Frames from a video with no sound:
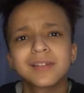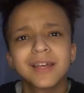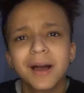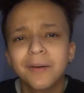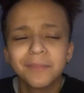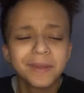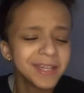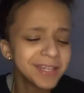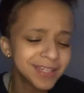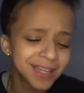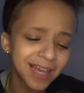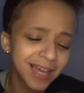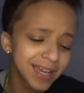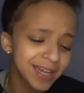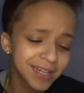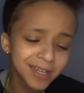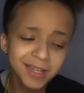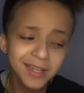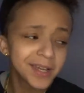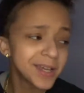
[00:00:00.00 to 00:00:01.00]
I mean,
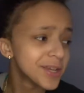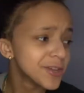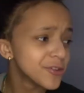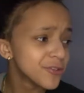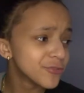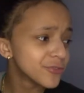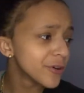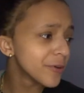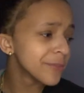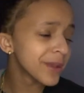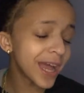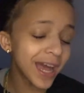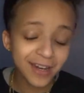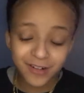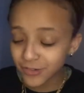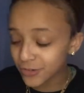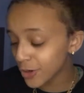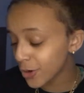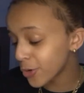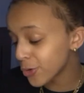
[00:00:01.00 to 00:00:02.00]
like, you feel me? I
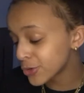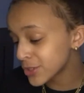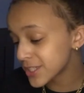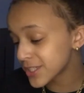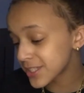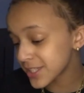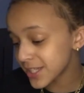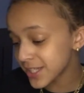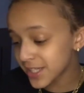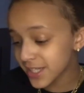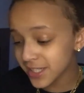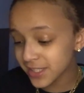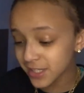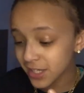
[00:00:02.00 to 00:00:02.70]
don't know who this is.